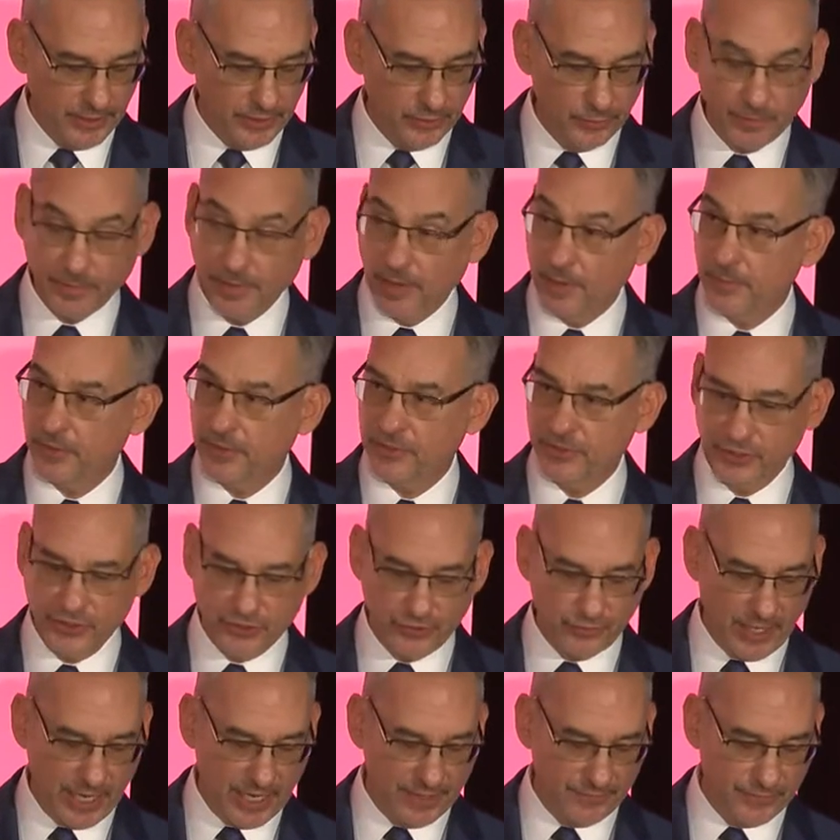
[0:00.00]
the Republicans
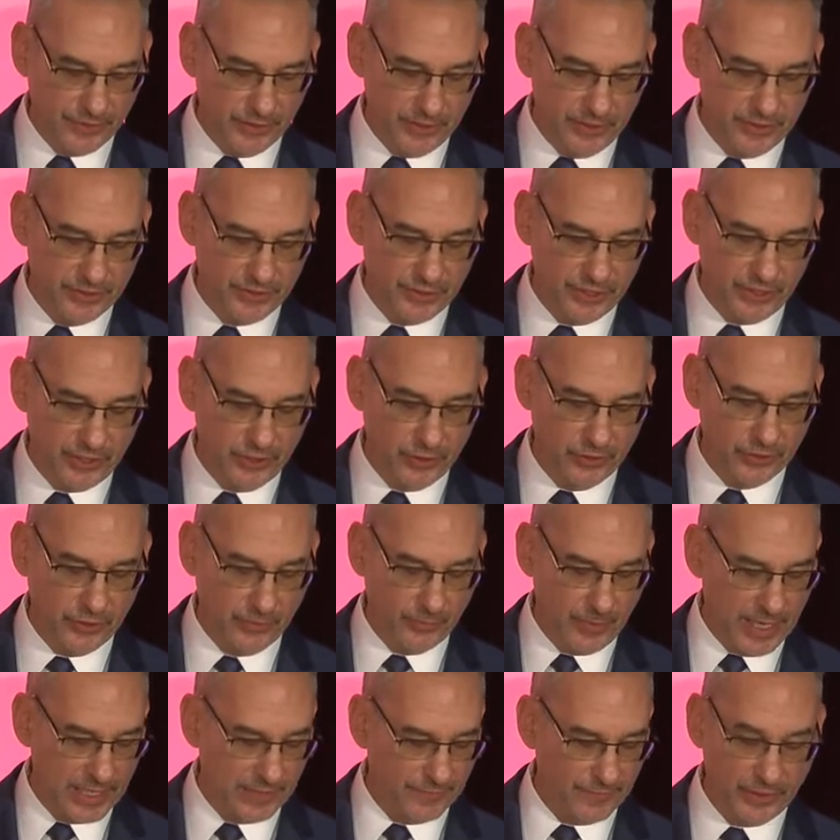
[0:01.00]
drafted and secured the
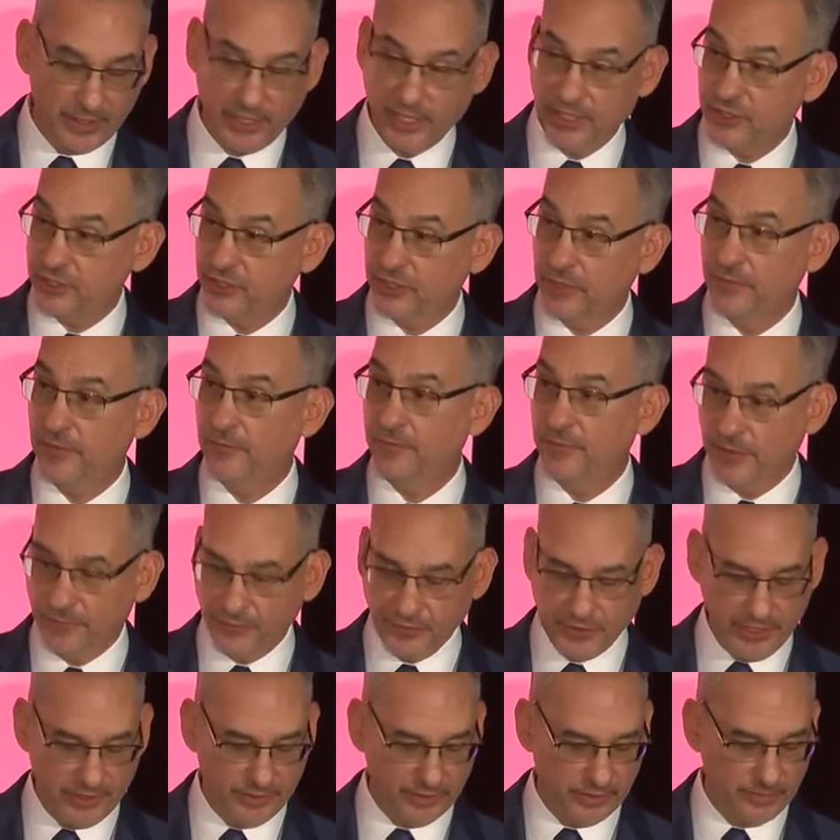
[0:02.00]
ratification of the
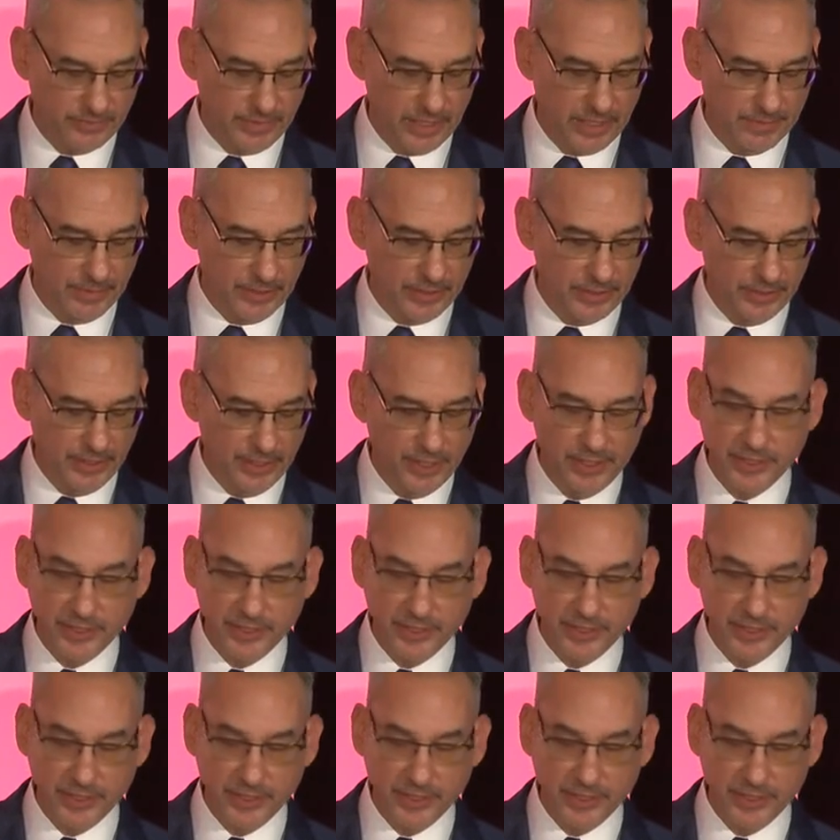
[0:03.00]
15th Amendment